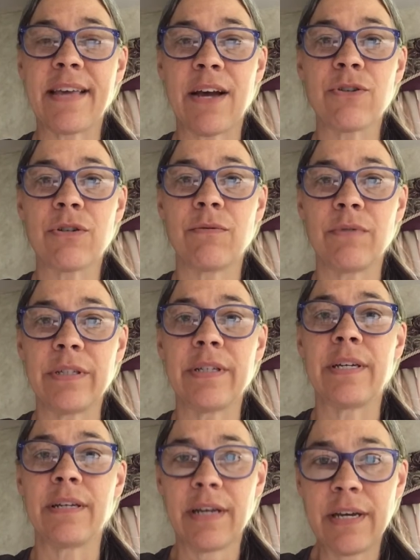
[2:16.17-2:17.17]
Cows are
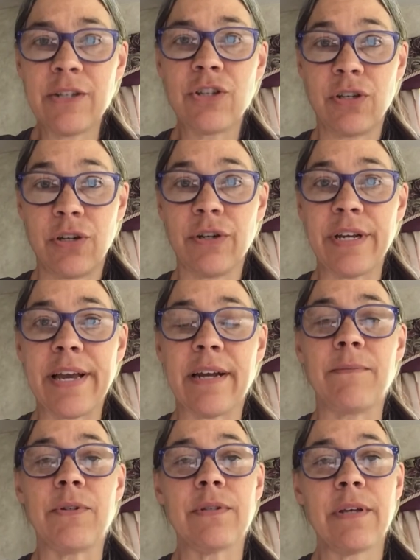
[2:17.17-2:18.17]
really sturdy
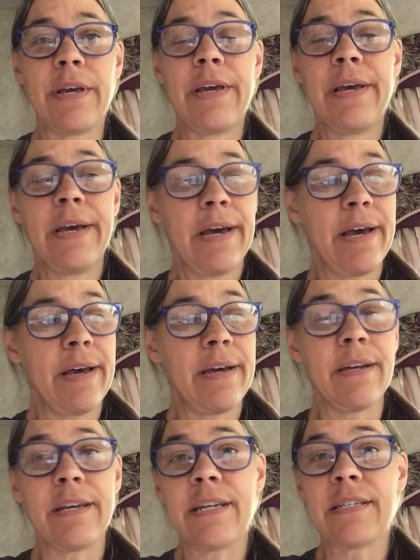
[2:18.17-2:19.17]
animals.
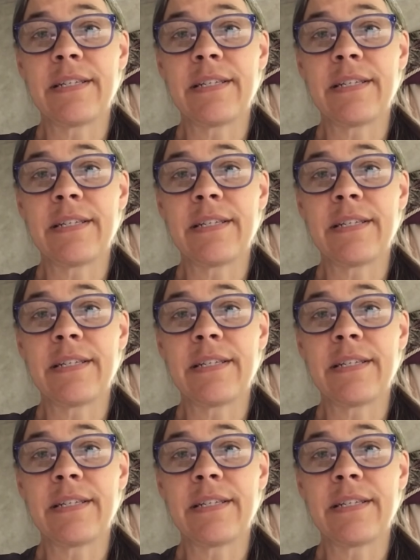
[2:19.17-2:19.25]
Again, a